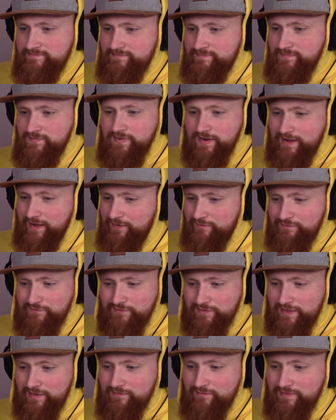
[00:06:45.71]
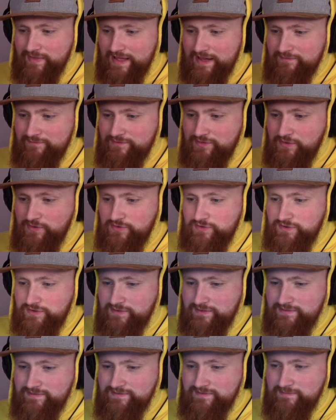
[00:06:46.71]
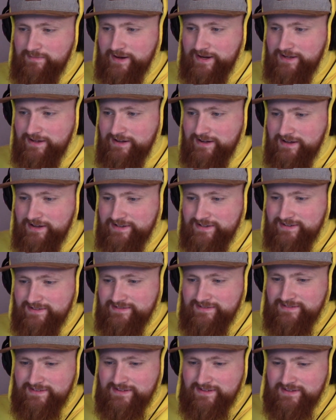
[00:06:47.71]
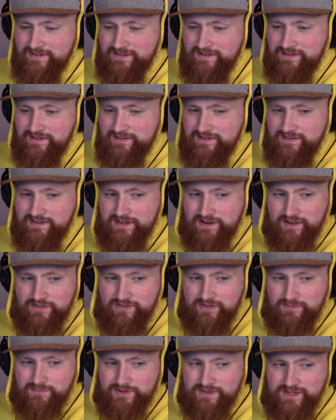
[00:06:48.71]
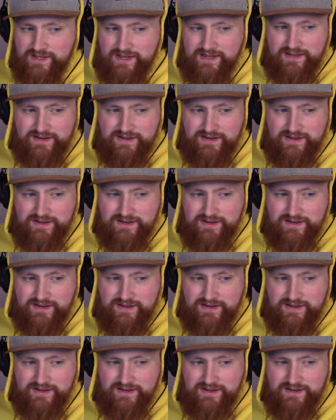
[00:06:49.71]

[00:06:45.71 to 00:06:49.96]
Fucking flim flam future. My god. Anything but that.